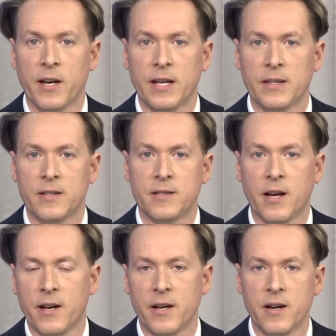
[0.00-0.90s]
and get this
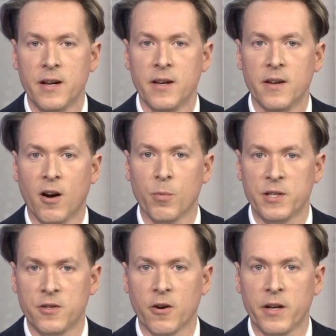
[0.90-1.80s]
done. And are we
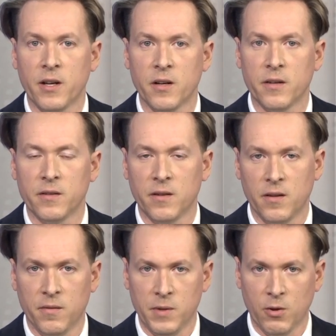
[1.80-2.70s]
starting
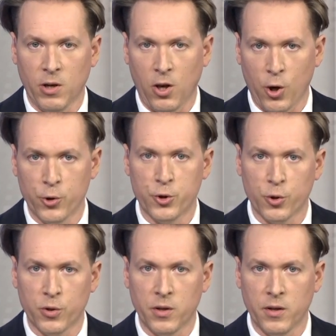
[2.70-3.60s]
a
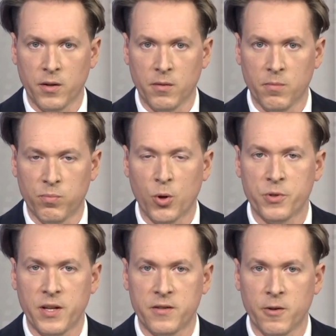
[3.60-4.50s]
larger
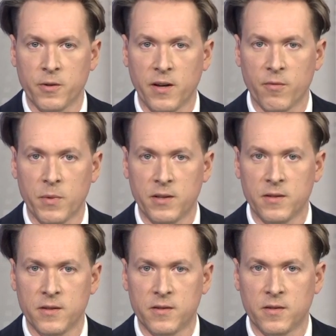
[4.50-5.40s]
process here the government is